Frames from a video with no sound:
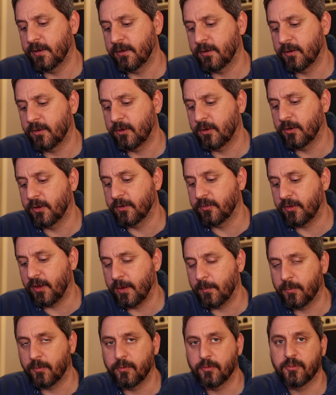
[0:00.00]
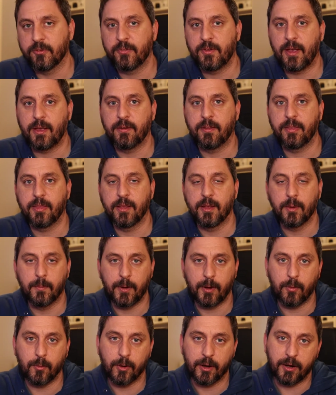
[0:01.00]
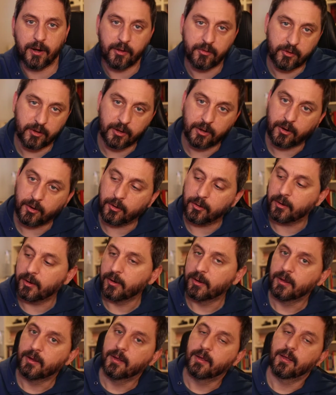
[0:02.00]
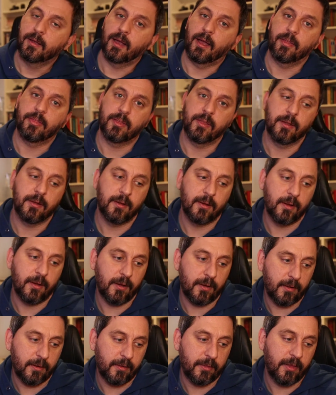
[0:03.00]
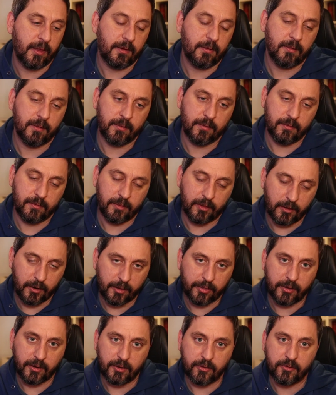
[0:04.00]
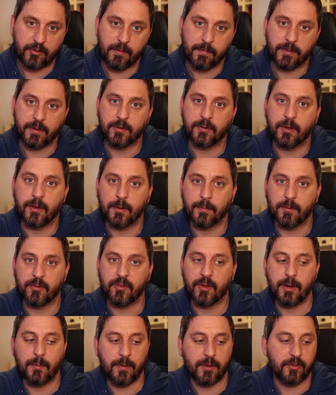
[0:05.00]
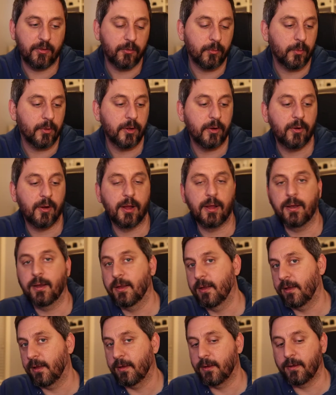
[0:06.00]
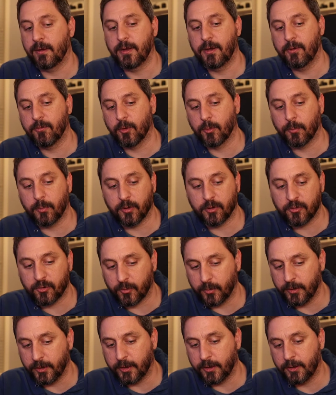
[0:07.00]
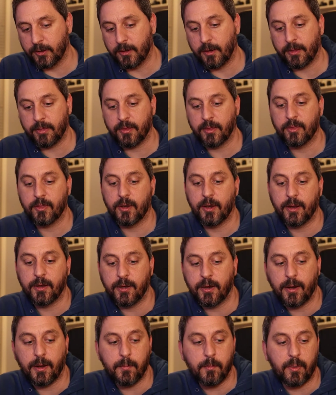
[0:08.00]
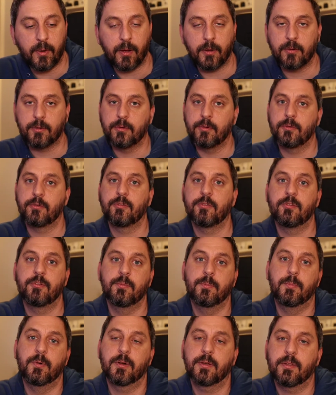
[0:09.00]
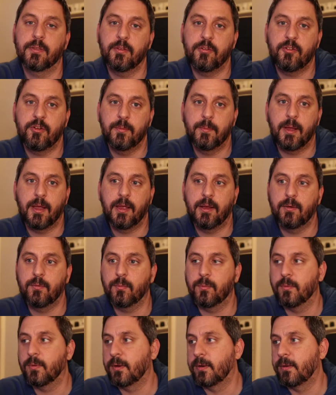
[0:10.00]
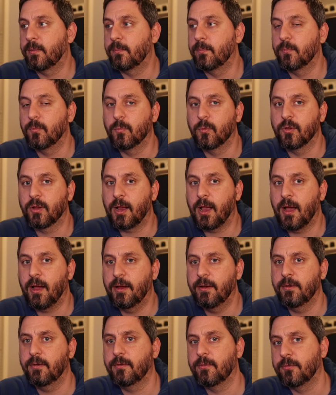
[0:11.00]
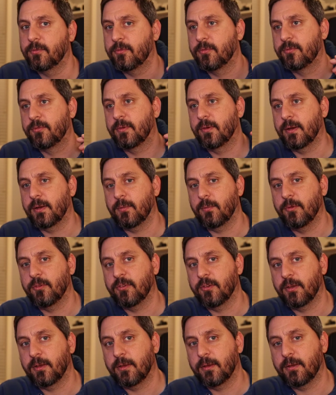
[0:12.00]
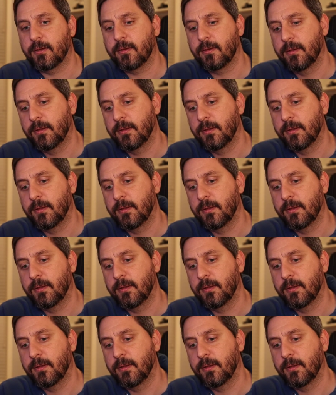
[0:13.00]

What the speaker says: good examples of how to think about organizing code, I think that the Nothing is Something talk by Sandi Metz is really great. Any of her books are really good. I think the 99 Bottles book that she made what kind of was a